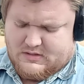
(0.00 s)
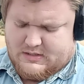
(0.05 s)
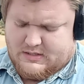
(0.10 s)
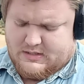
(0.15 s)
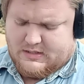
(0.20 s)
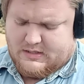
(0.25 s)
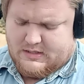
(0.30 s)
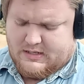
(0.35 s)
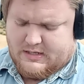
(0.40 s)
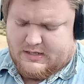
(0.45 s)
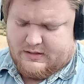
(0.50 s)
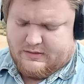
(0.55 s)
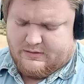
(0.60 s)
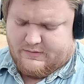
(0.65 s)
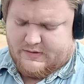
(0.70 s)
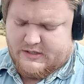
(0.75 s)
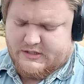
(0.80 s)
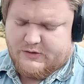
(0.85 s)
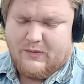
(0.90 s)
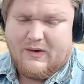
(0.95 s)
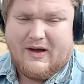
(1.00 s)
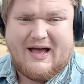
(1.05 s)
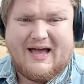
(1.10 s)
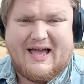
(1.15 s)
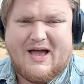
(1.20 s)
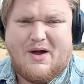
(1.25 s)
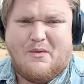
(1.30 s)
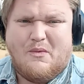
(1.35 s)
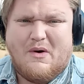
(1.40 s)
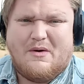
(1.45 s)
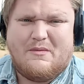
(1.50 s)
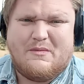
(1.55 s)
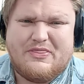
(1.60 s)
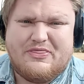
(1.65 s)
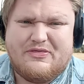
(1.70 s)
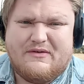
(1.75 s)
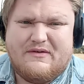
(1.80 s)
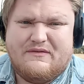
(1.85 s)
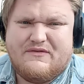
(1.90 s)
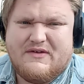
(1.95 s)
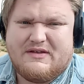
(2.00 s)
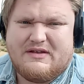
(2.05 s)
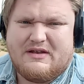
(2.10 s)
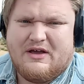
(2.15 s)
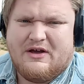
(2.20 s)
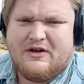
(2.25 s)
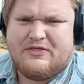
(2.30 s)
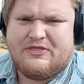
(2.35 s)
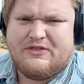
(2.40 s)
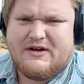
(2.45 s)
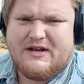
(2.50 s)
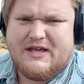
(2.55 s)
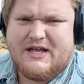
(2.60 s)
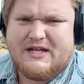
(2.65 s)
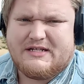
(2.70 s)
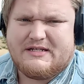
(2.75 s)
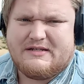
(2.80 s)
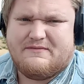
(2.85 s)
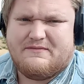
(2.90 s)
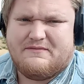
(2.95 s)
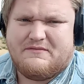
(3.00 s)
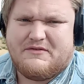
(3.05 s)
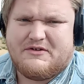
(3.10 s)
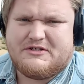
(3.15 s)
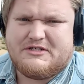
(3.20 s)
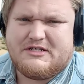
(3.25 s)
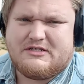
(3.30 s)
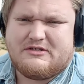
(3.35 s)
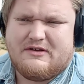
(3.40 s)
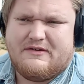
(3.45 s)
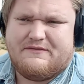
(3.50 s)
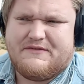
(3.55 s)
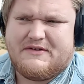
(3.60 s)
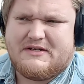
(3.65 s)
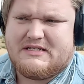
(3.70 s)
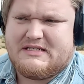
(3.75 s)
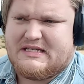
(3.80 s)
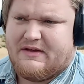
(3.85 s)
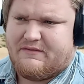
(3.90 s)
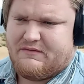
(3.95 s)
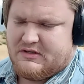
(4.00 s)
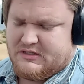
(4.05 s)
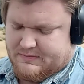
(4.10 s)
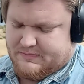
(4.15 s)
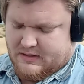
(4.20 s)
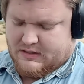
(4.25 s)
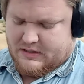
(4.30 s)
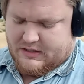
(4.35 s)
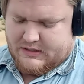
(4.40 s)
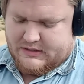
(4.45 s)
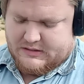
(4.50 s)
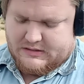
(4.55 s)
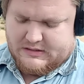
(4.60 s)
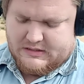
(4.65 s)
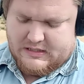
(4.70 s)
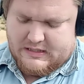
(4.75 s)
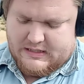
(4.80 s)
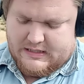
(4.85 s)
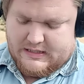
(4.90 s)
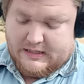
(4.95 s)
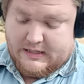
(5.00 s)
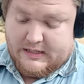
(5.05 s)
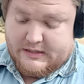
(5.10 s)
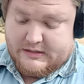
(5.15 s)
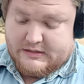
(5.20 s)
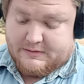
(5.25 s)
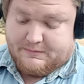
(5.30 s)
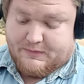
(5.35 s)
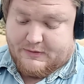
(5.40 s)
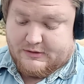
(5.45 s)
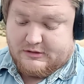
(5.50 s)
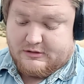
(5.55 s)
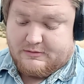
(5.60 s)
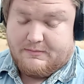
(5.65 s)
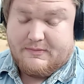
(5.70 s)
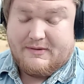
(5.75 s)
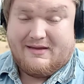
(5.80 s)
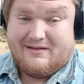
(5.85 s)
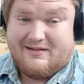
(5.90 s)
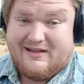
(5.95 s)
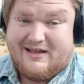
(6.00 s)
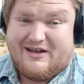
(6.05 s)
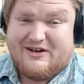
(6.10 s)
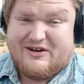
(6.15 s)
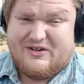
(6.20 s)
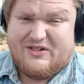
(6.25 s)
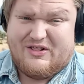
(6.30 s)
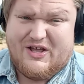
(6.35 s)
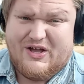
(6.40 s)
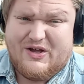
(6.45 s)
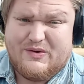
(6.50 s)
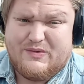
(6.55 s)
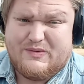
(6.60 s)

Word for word: And the reason why I went with or 38 versus 357 is because it's supposed to be a lighter load.